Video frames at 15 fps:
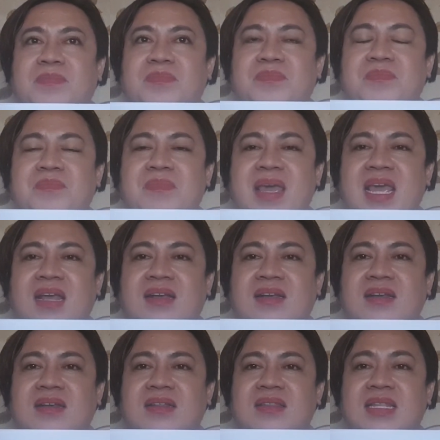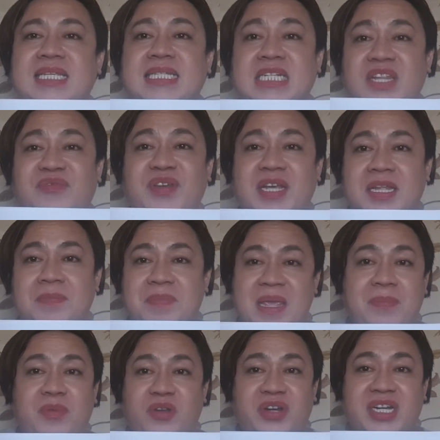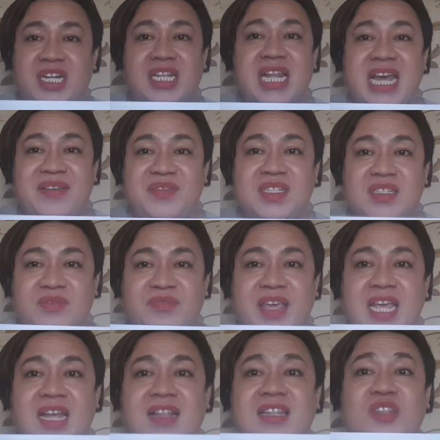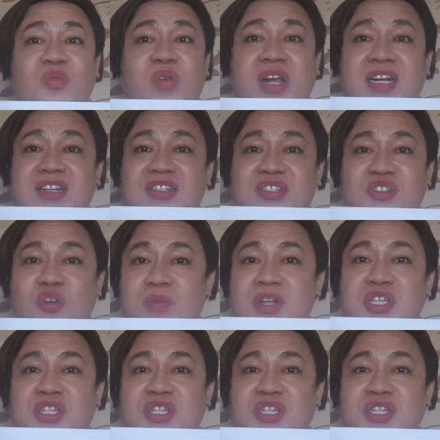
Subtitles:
make the significant people in our lives feel that we are so much